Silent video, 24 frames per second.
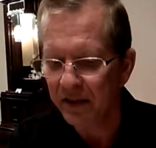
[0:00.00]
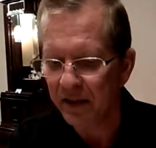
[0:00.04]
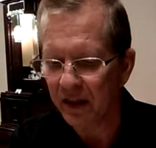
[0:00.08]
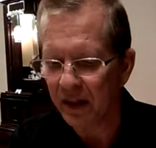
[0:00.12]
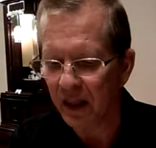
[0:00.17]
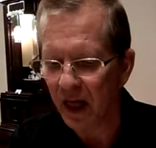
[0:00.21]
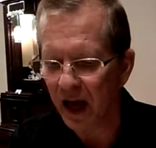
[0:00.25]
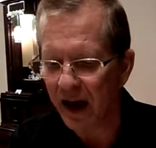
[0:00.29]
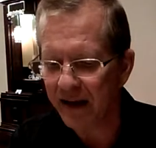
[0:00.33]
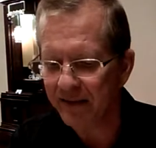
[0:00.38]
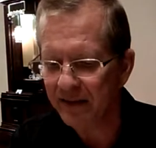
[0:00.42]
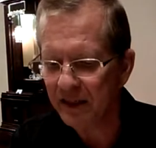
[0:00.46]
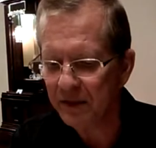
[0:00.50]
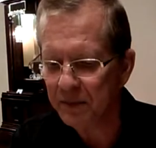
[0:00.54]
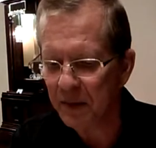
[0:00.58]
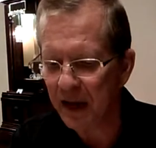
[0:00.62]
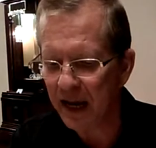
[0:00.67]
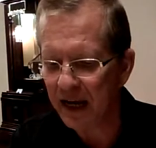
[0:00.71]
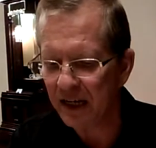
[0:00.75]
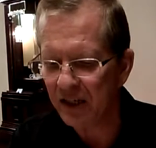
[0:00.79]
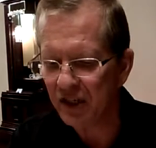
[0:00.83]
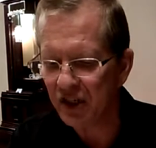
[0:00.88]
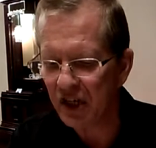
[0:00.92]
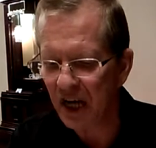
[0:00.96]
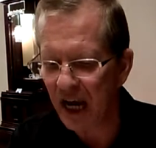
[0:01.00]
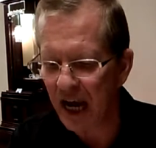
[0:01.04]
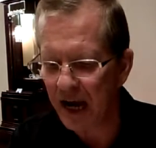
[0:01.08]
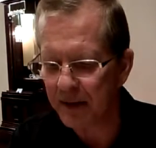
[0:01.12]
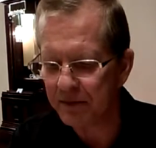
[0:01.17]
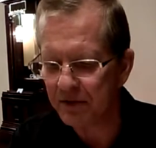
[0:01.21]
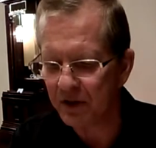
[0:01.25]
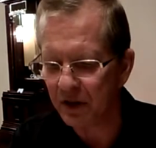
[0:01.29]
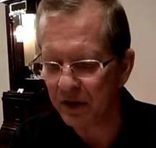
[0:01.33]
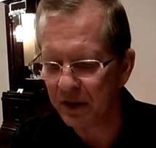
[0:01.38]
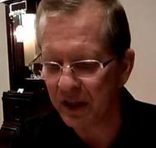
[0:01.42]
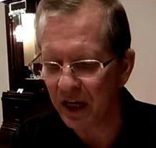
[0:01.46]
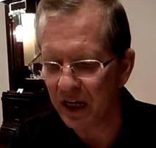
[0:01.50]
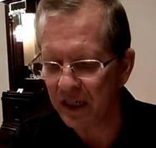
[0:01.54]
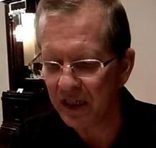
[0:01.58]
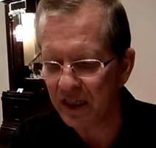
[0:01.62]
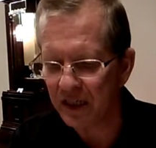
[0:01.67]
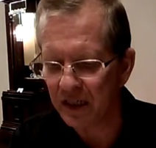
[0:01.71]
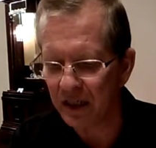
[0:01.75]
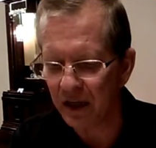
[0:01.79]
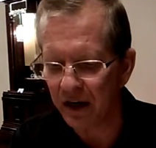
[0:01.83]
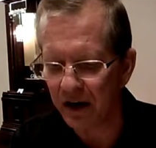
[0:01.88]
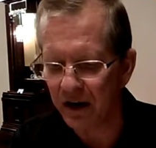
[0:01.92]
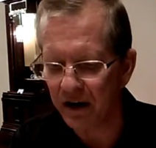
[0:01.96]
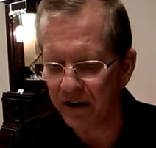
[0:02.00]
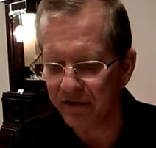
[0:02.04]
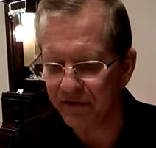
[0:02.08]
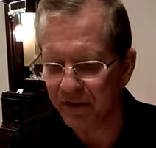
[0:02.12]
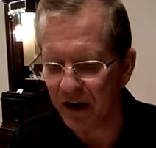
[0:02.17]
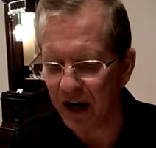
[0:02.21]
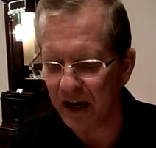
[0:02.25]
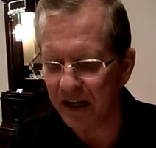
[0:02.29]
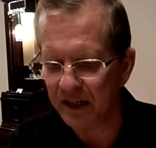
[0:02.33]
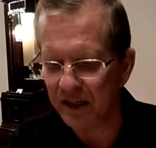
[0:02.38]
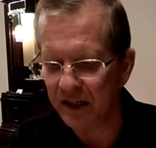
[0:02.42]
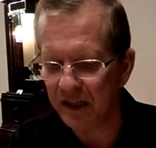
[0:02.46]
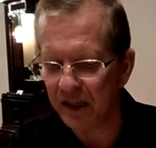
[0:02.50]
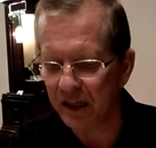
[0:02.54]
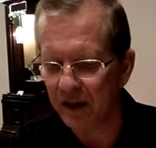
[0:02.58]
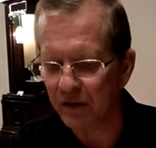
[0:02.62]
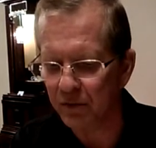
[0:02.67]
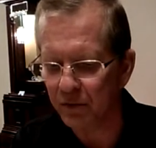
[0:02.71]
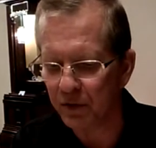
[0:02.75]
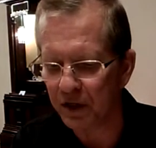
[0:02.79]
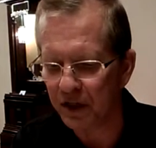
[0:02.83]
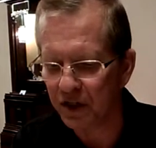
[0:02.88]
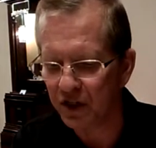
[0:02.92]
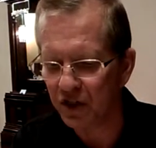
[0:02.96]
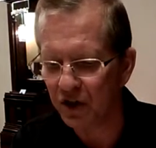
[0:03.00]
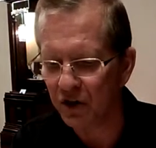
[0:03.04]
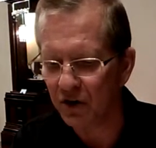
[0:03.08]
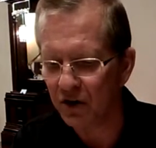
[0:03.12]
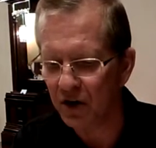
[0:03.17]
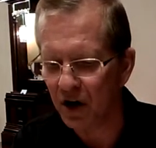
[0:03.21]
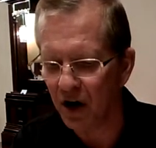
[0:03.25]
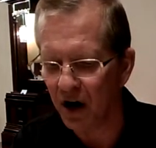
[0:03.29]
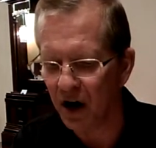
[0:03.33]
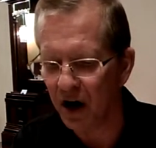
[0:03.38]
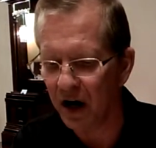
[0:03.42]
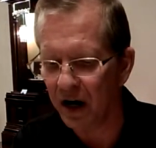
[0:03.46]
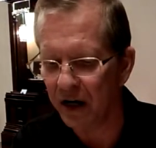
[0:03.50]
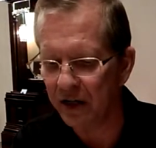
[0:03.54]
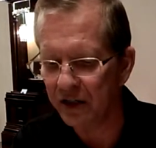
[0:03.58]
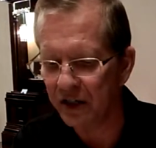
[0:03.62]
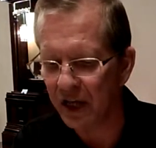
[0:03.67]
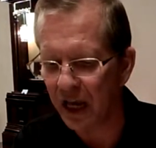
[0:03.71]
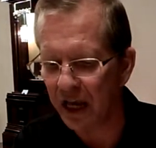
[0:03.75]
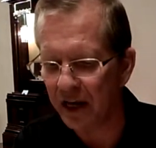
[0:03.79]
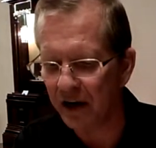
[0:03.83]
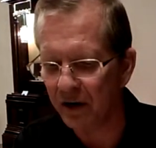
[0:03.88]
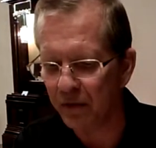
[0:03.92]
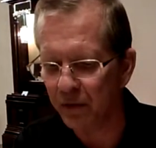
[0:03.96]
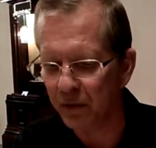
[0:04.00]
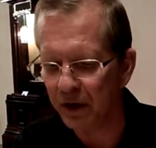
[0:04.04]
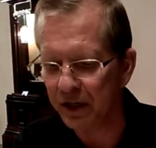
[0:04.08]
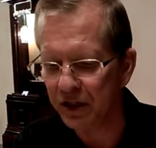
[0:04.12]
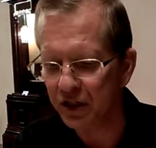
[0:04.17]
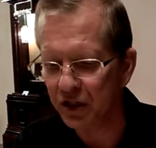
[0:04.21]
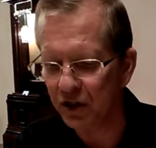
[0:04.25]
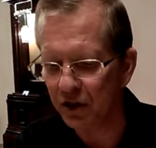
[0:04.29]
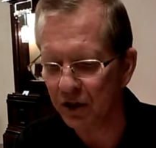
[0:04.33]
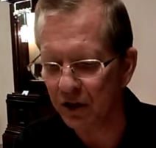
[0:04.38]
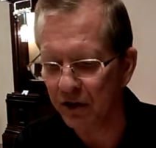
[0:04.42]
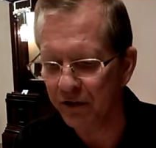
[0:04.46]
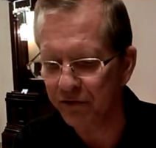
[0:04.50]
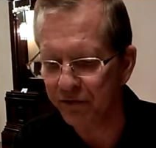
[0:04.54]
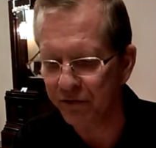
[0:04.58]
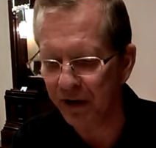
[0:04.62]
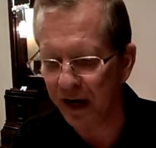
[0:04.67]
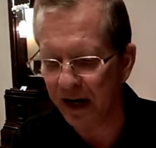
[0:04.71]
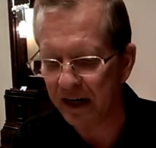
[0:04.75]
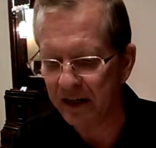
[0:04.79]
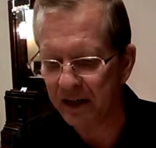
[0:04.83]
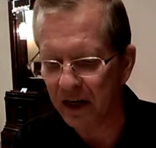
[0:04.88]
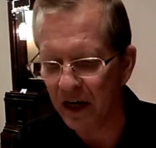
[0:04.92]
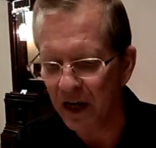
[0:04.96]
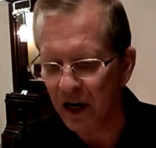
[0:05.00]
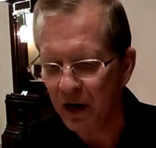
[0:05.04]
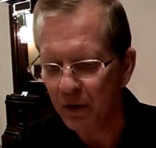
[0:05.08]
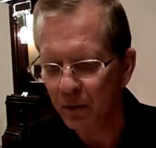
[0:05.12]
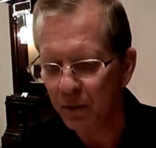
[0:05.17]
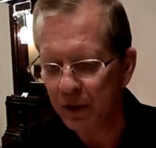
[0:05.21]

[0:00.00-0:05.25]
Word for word: The lifespan chapter thus clarifies the original cause and original effect